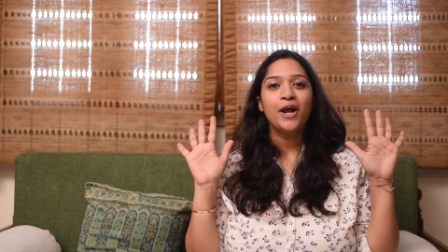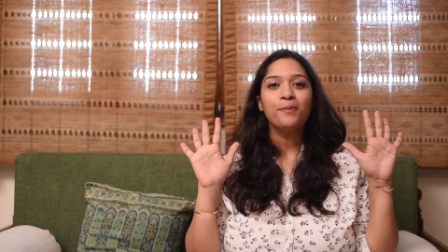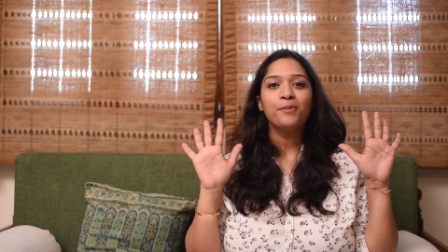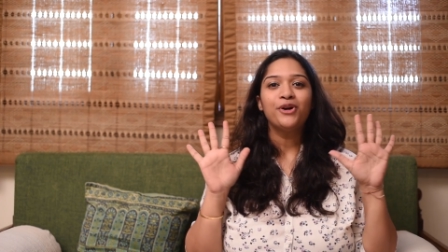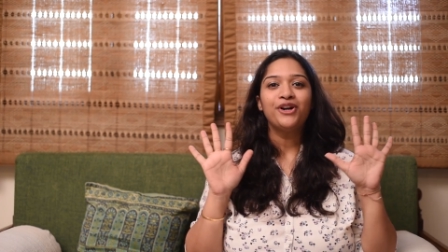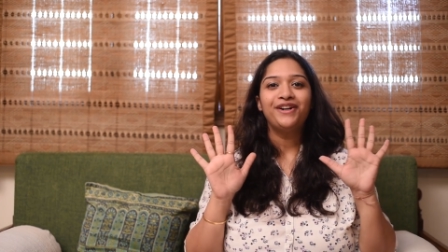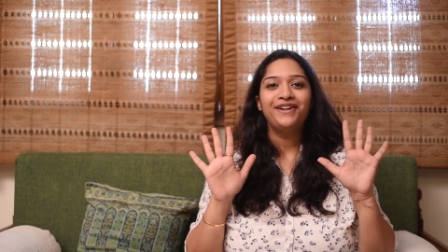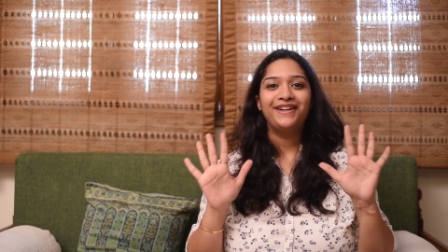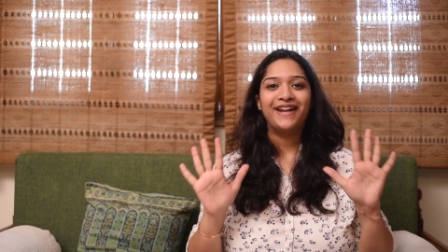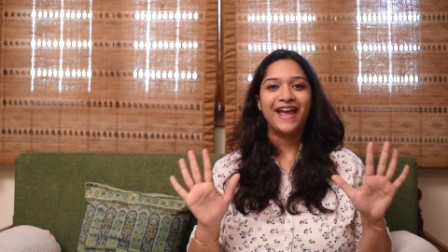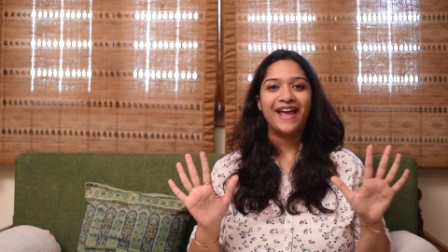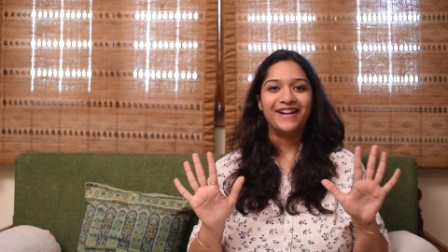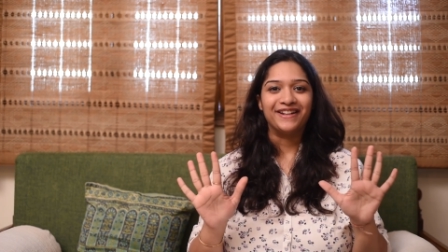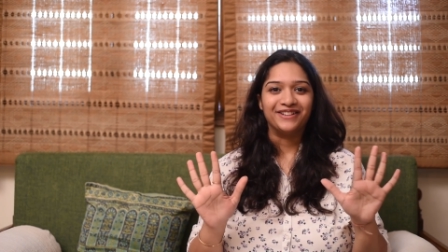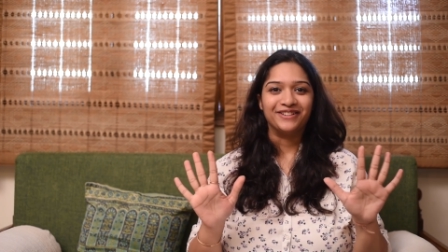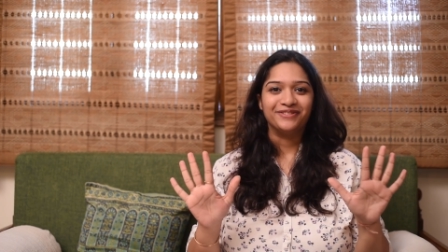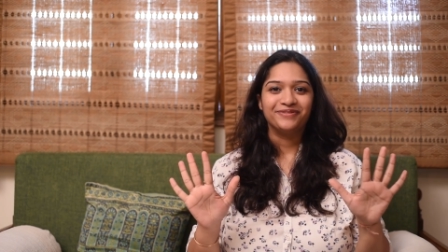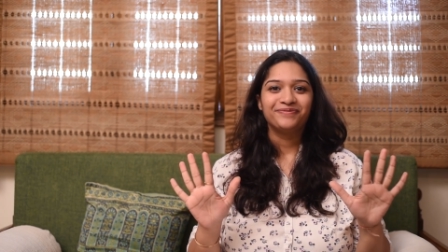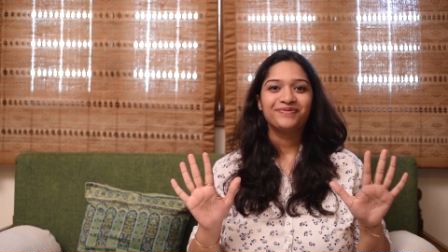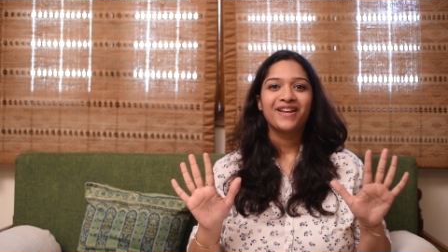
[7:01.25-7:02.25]
number
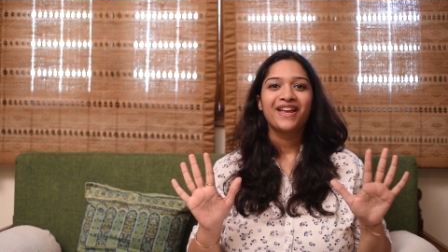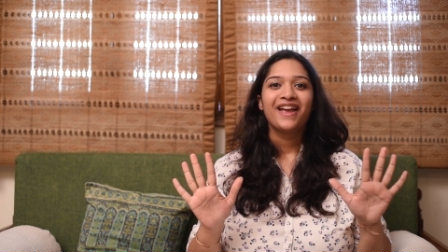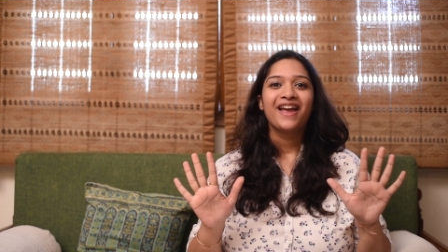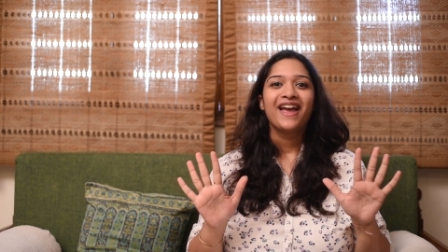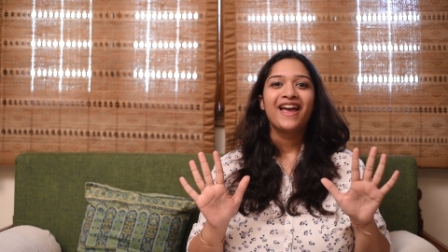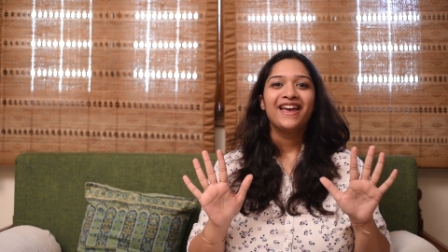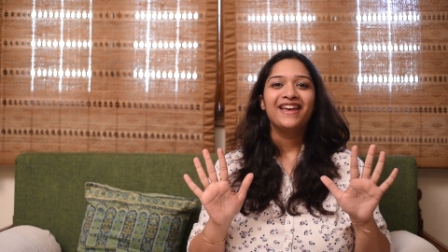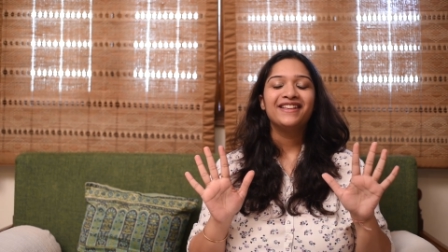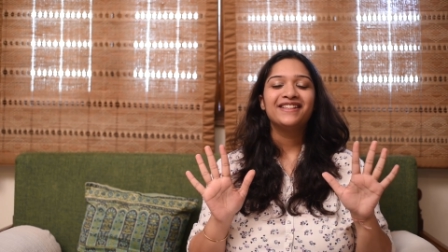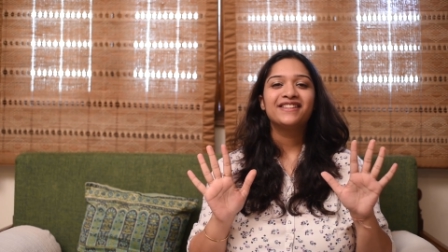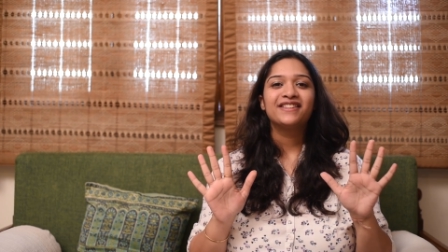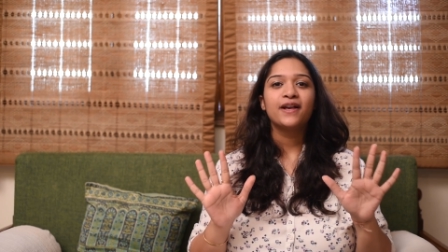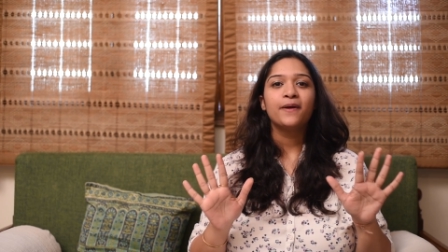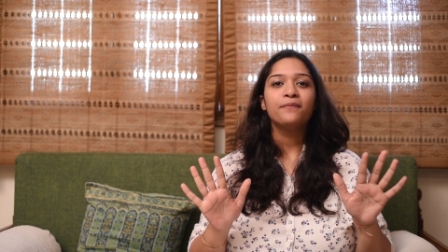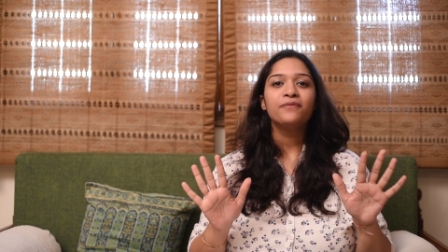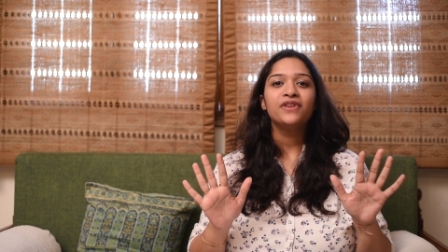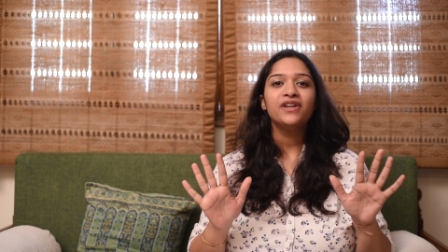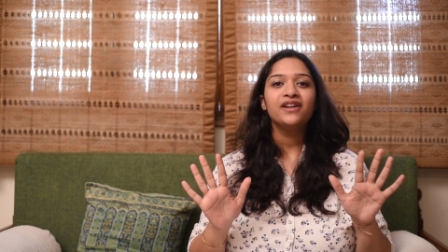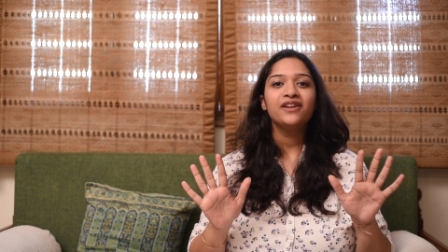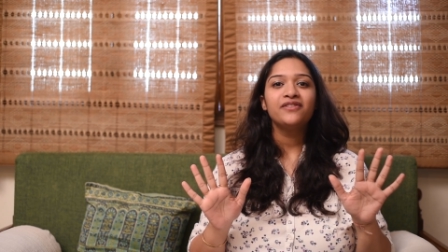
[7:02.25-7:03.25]
10 is
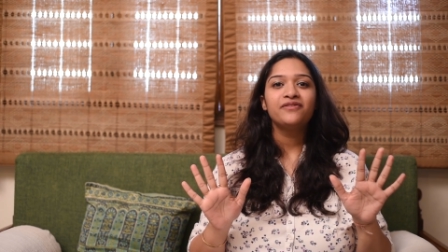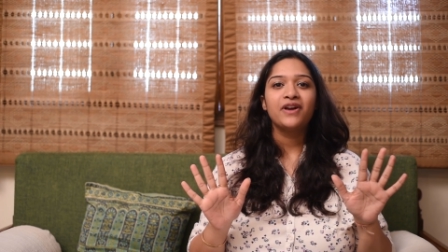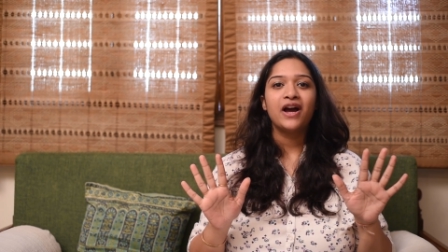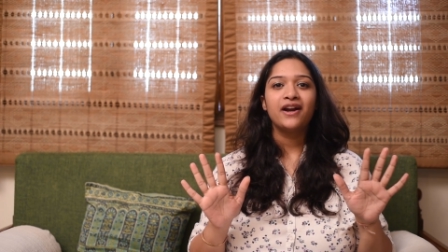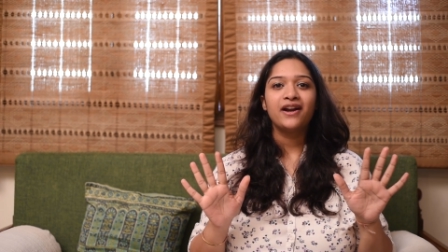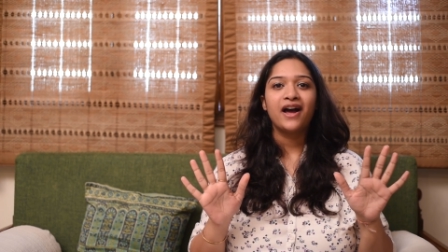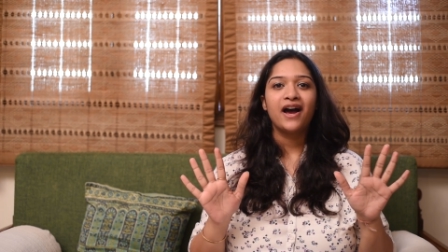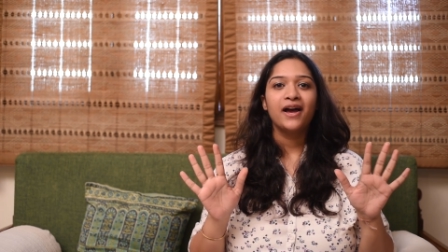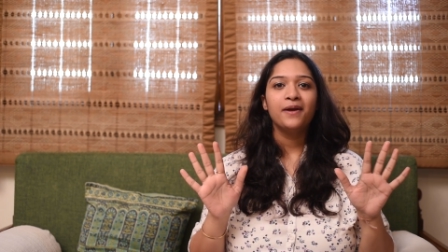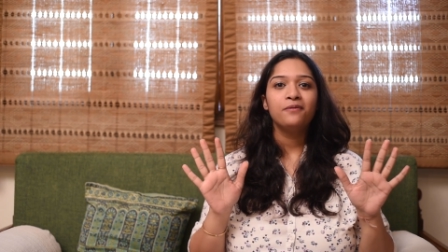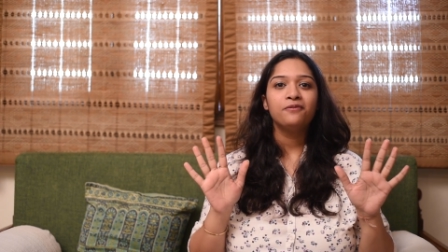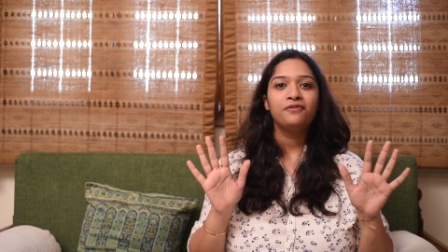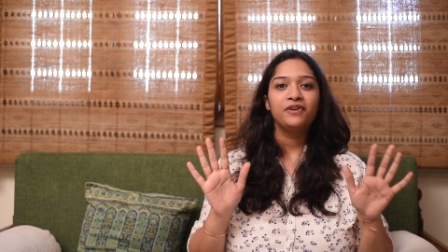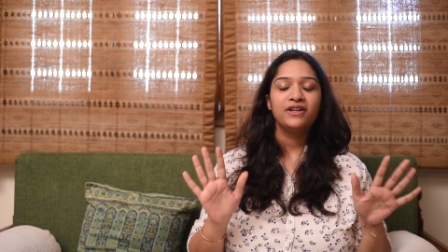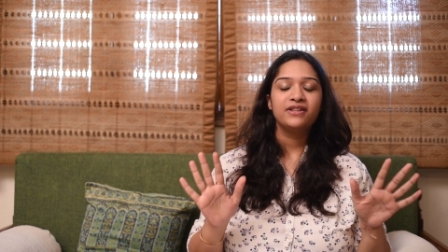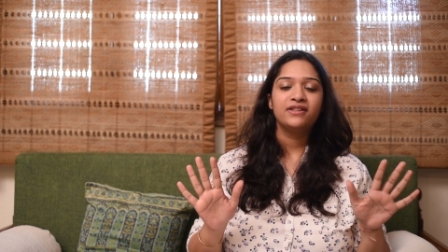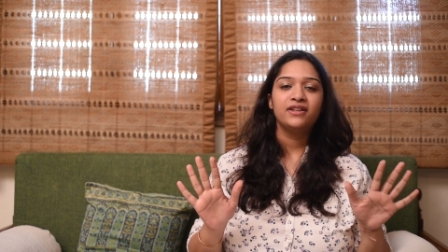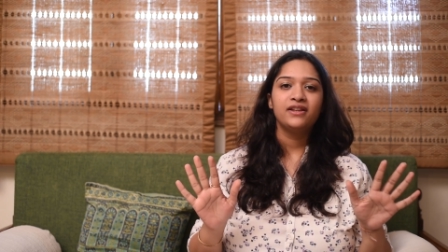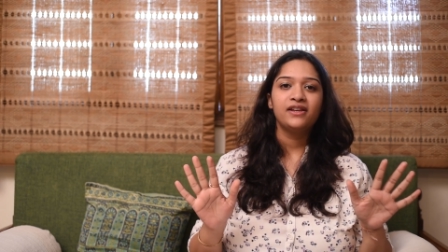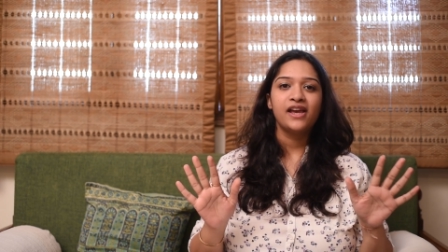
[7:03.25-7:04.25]
something that I'm
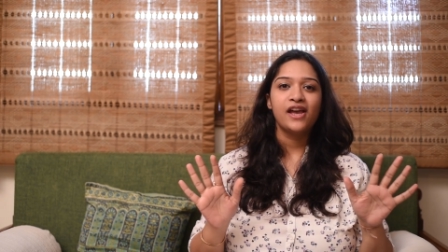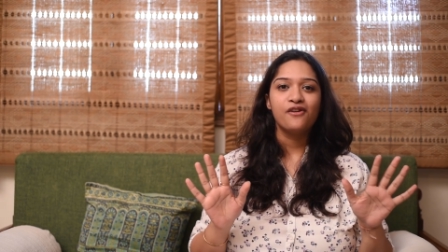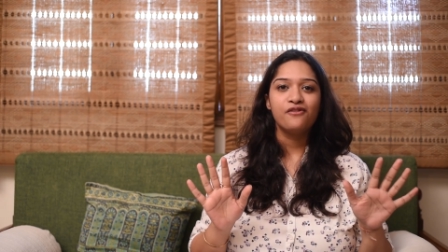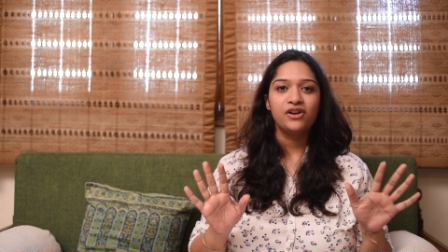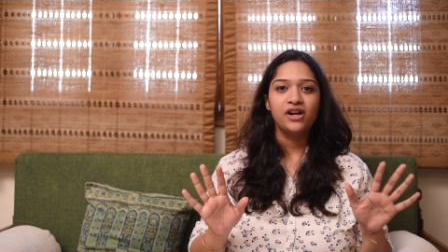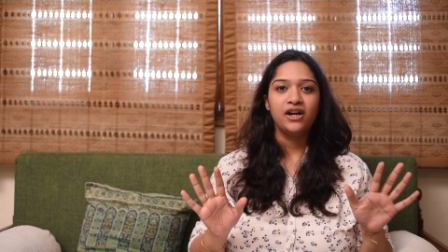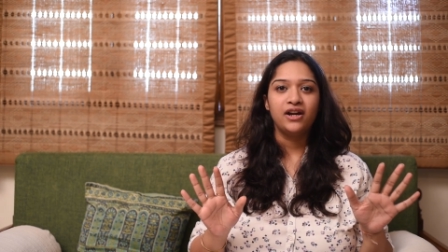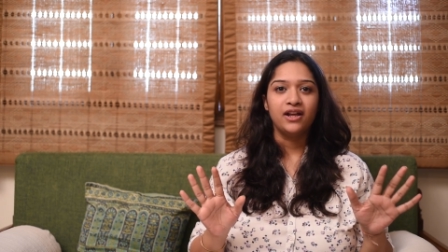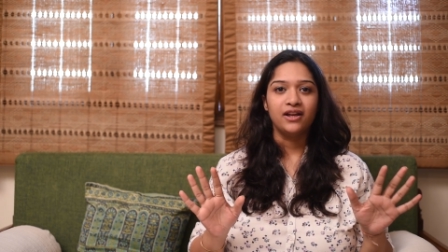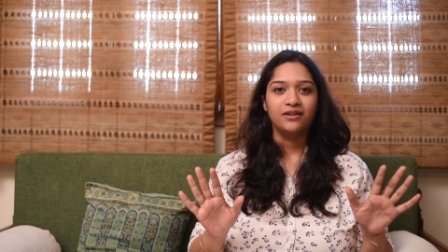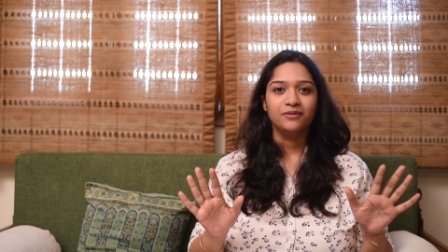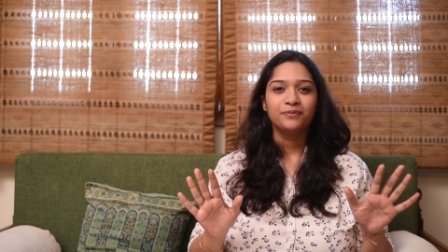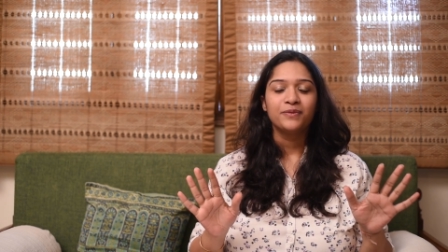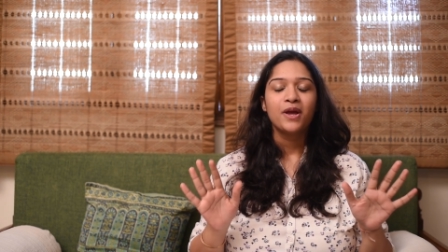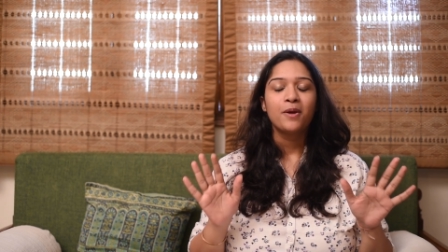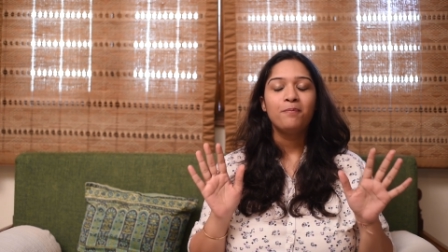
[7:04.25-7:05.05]
facing every day.